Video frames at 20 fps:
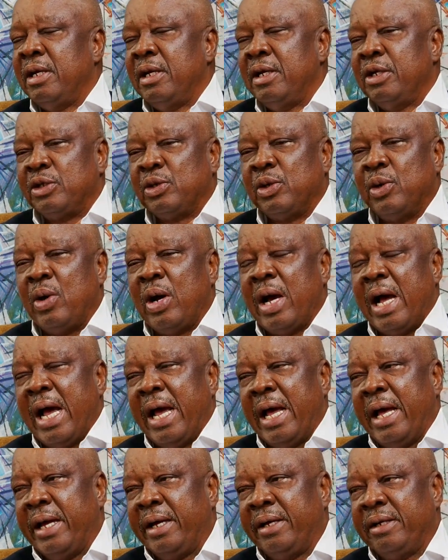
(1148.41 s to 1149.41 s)
So
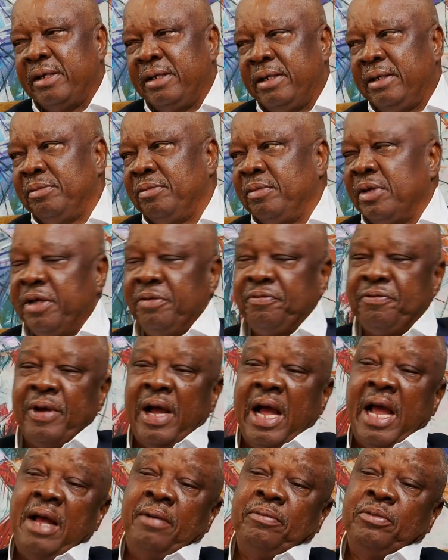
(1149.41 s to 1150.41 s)
if
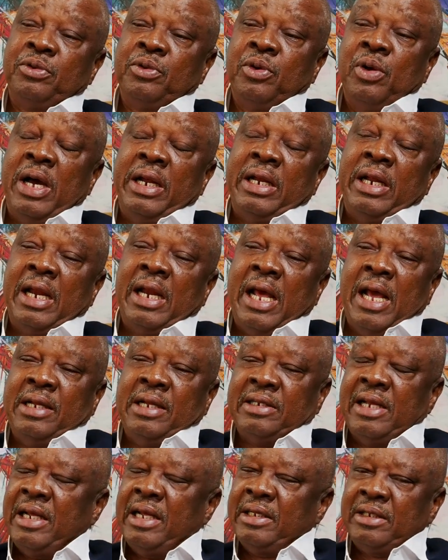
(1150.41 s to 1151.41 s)
I am to analyze,
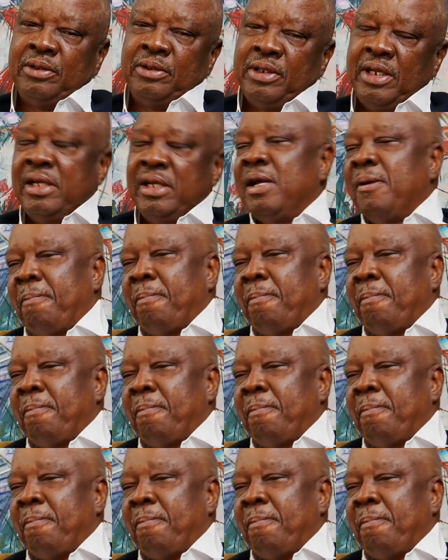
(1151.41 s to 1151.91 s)
I have to say,